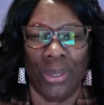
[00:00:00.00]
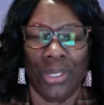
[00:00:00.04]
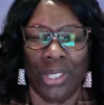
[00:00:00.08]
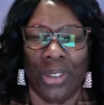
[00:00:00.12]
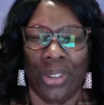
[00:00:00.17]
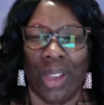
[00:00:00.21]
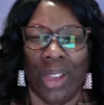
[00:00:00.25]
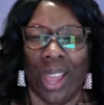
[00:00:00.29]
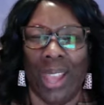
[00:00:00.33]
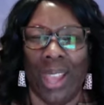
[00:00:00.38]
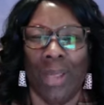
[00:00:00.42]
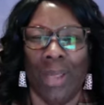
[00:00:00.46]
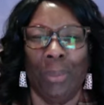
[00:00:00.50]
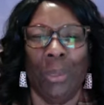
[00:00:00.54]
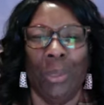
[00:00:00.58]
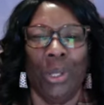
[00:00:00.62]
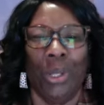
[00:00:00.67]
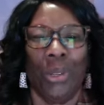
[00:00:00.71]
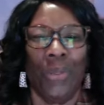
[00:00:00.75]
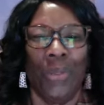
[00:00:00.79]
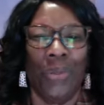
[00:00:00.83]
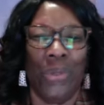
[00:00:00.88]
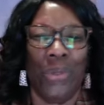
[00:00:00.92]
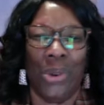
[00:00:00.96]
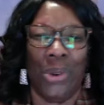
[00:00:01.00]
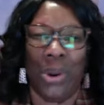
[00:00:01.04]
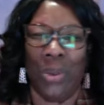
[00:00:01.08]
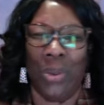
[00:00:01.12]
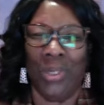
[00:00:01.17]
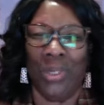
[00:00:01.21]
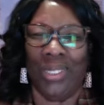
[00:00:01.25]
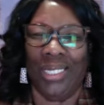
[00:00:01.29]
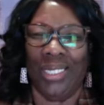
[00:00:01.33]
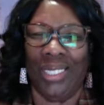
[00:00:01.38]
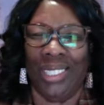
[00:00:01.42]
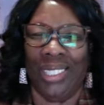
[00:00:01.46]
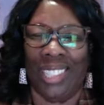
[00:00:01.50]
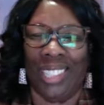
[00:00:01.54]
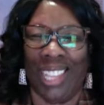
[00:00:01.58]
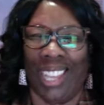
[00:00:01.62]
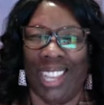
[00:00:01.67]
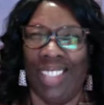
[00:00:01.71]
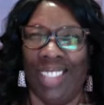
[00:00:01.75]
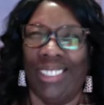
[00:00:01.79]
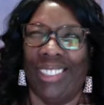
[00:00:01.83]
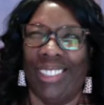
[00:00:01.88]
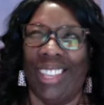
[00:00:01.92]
So I am looking forward to that.